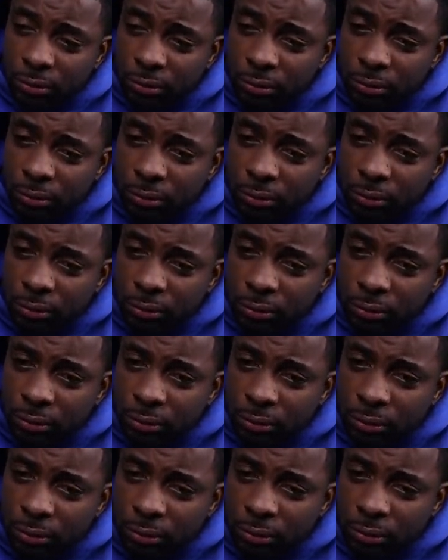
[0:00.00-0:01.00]

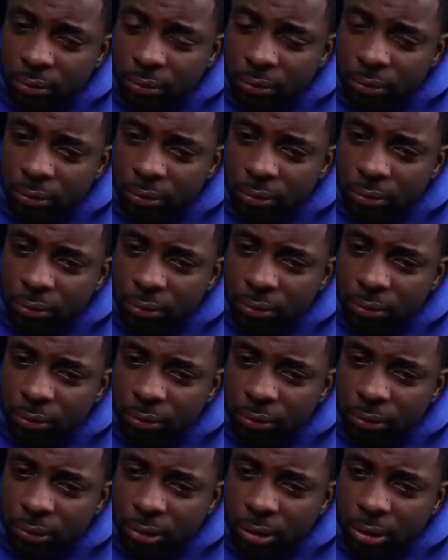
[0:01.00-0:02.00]

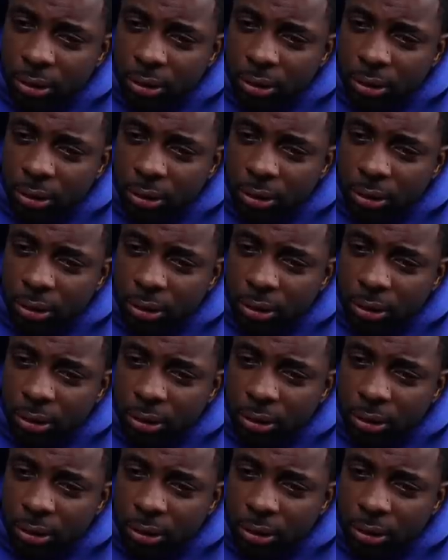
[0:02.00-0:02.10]
(silence)